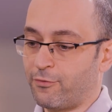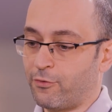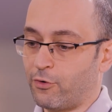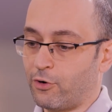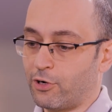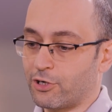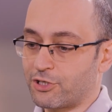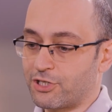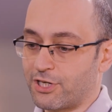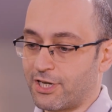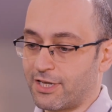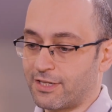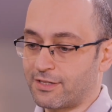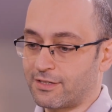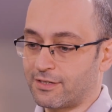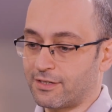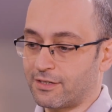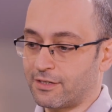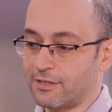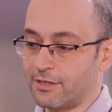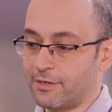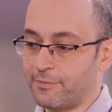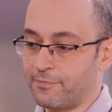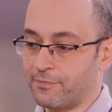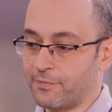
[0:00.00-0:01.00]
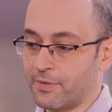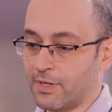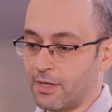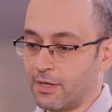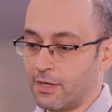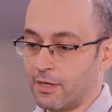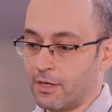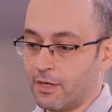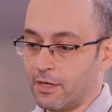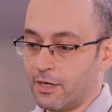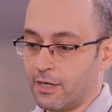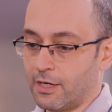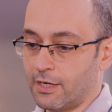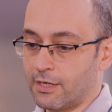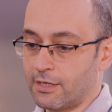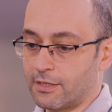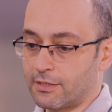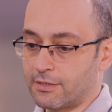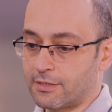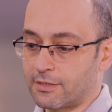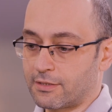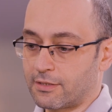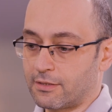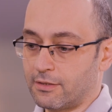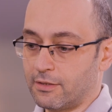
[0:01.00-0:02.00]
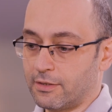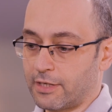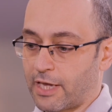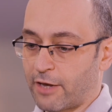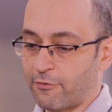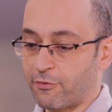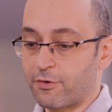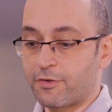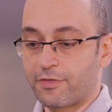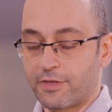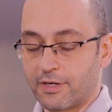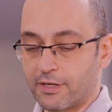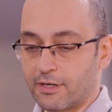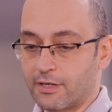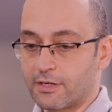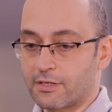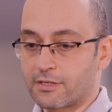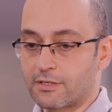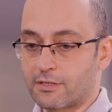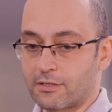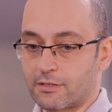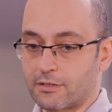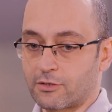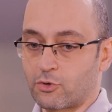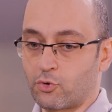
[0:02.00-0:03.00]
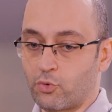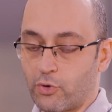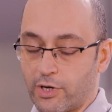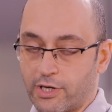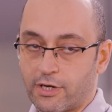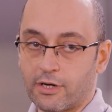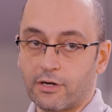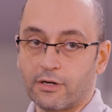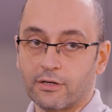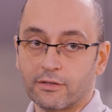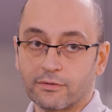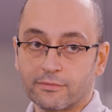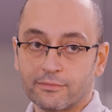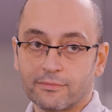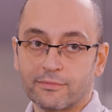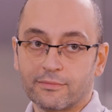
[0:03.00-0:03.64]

Forjet, everything is quicker.